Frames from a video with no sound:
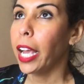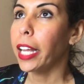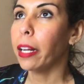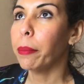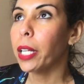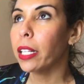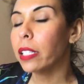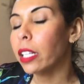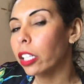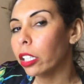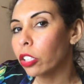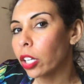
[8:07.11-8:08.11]
And I'm not
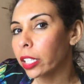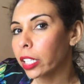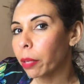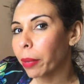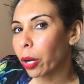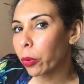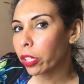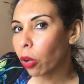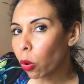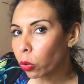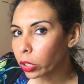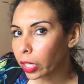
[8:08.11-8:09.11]
talking about
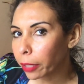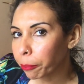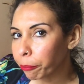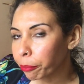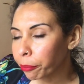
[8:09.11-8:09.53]
withholding.